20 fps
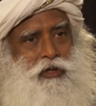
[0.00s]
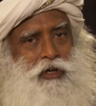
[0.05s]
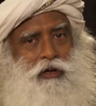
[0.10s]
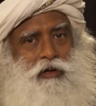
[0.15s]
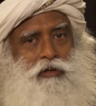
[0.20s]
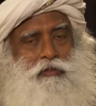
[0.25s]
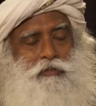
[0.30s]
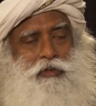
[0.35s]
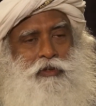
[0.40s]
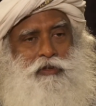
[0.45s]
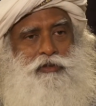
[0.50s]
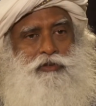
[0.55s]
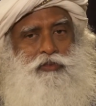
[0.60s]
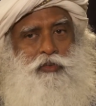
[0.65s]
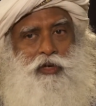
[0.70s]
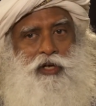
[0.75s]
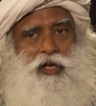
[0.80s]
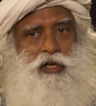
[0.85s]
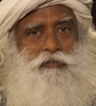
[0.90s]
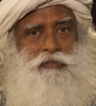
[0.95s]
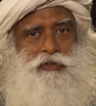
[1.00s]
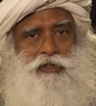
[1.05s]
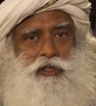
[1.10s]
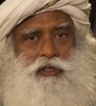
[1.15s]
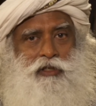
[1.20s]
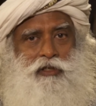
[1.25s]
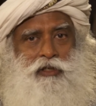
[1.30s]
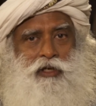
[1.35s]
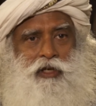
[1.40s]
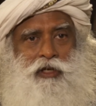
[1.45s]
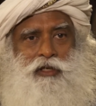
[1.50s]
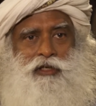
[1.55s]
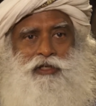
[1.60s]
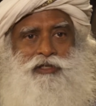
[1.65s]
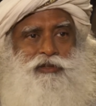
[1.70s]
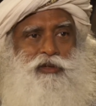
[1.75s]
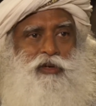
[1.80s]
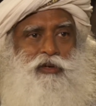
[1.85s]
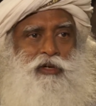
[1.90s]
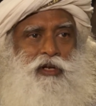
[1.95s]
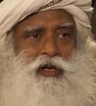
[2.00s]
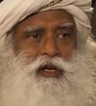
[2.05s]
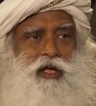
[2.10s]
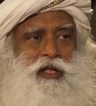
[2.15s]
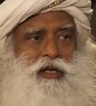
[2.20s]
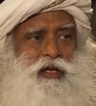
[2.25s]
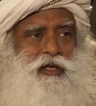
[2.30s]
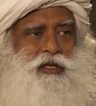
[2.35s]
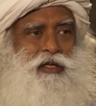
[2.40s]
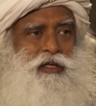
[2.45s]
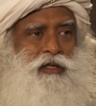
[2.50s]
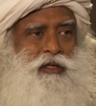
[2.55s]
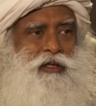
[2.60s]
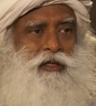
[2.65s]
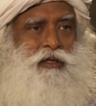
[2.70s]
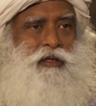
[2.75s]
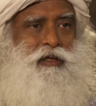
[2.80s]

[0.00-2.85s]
account, because what I'm saying is not a rarity.